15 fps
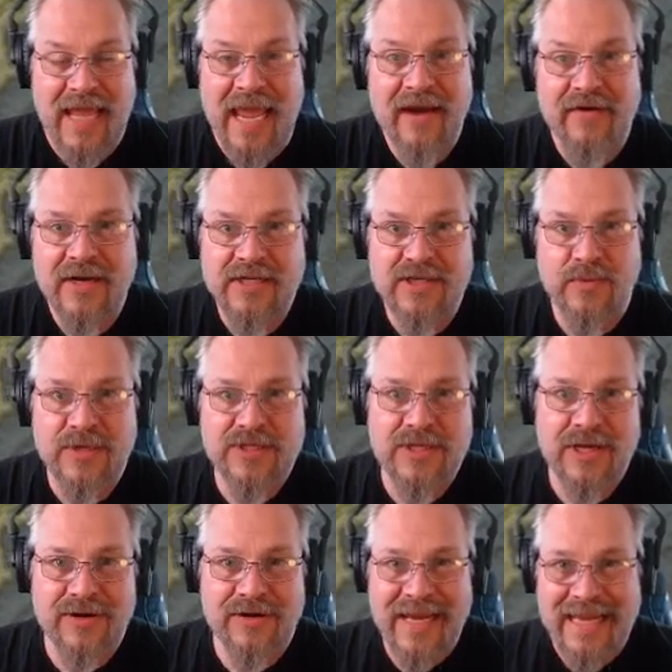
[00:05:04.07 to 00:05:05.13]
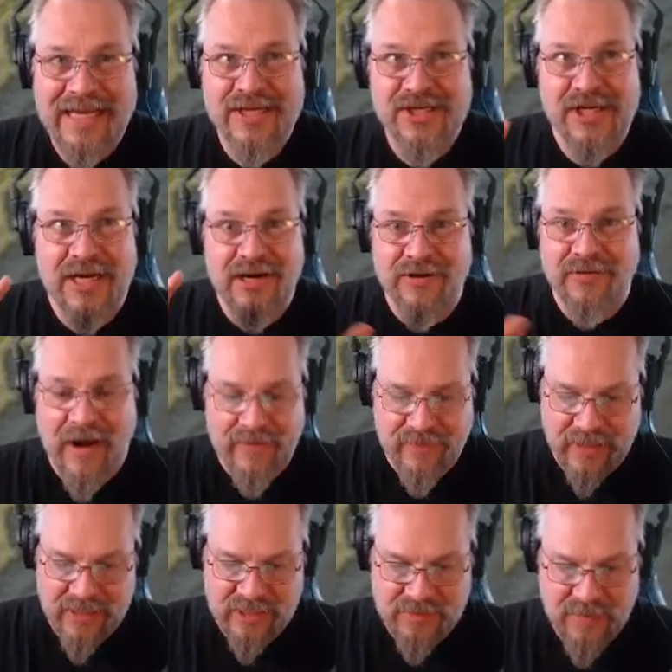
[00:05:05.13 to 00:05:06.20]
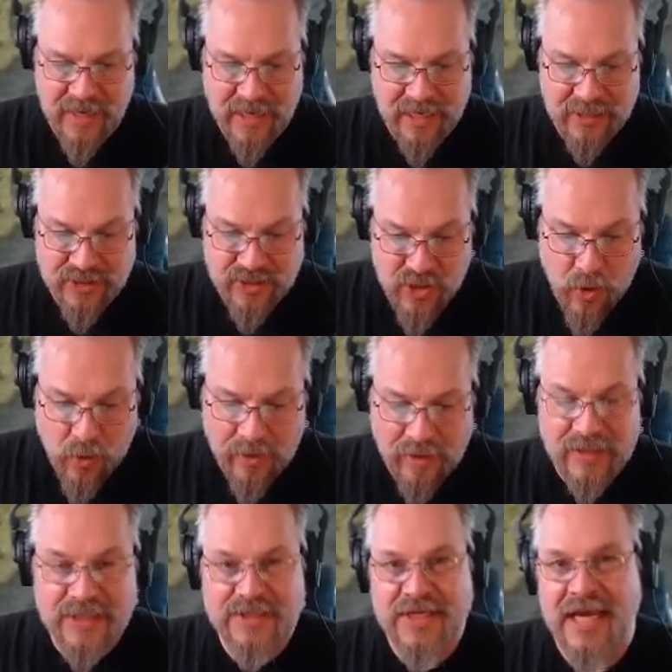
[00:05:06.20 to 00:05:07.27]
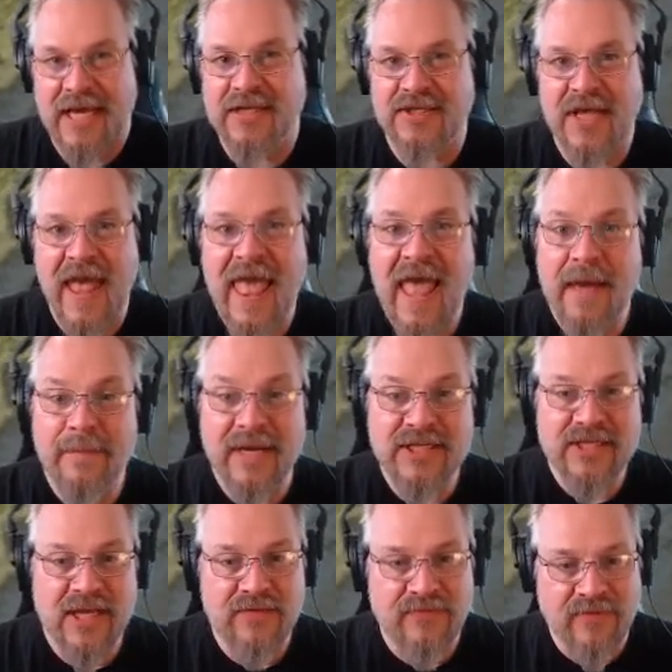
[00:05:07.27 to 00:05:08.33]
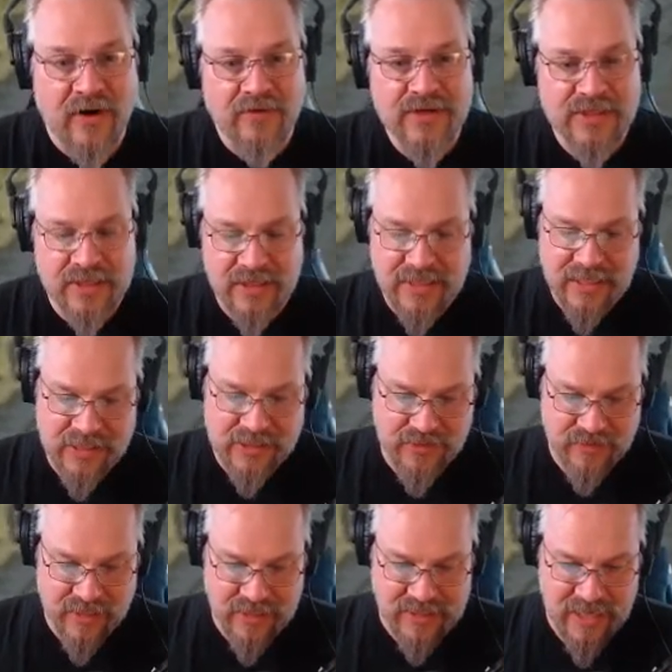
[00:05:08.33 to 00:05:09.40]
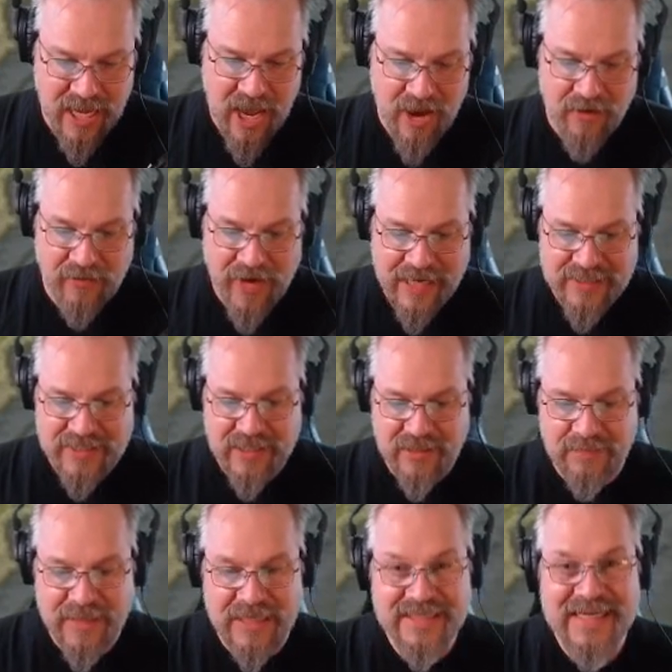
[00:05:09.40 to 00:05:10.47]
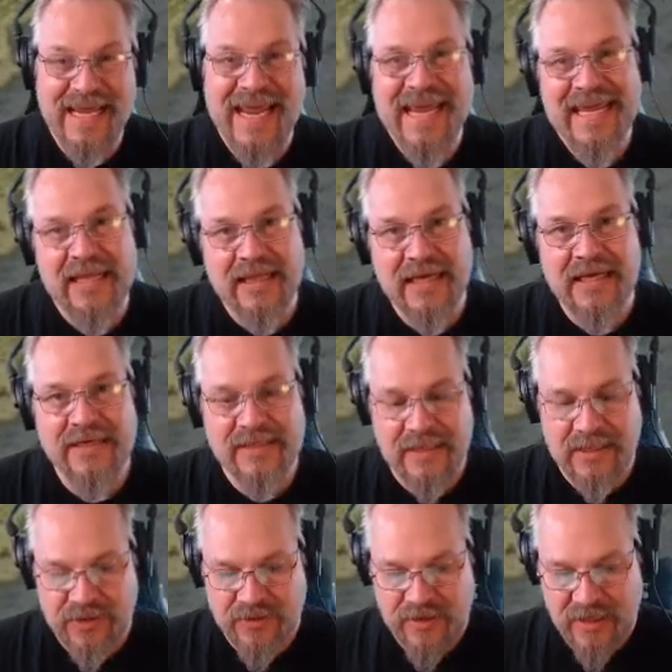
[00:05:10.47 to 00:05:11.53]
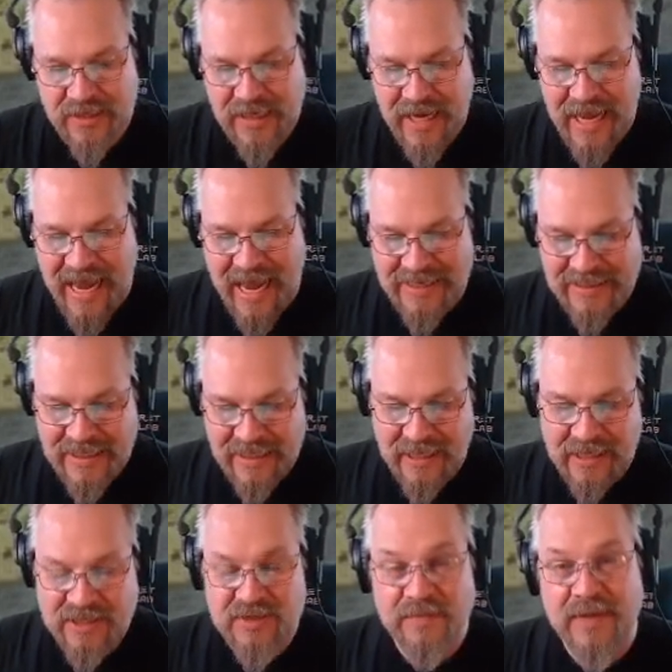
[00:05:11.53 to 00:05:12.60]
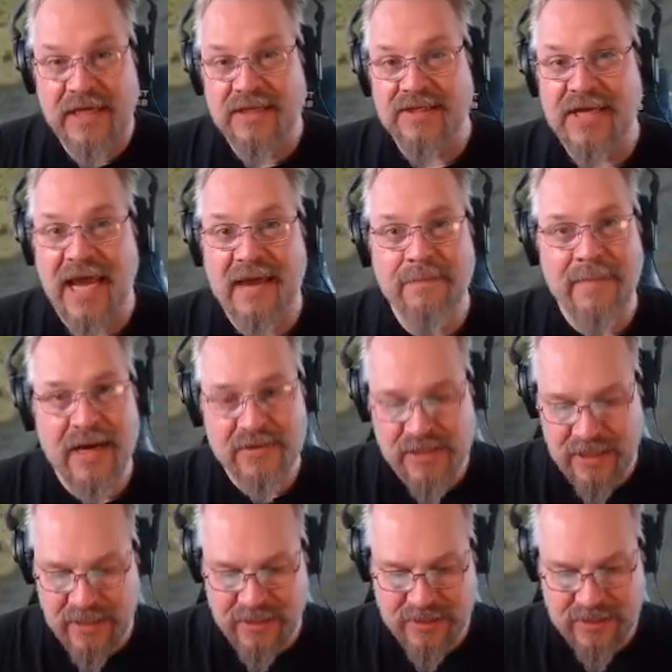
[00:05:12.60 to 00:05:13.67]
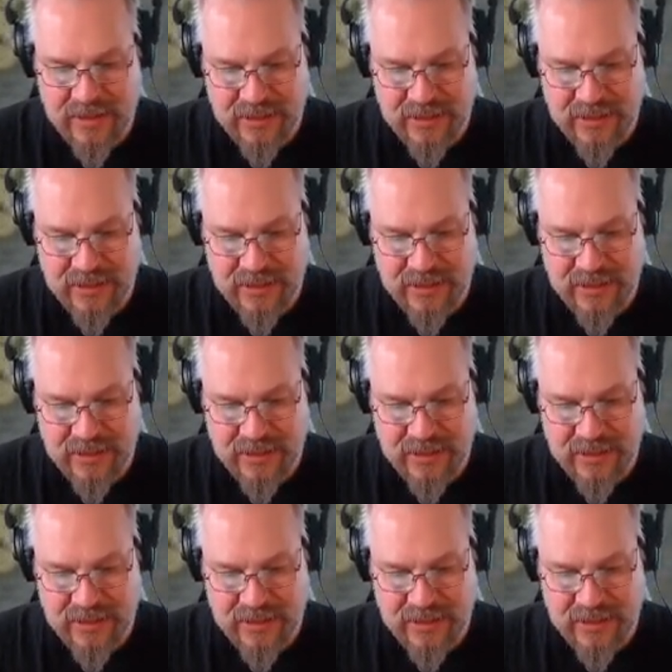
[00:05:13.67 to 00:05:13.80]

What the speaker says: areas in which they are in geographically speaking. Skor, in this case, means a forested district. Rexil means a hilly district, and Dilax means a mountainous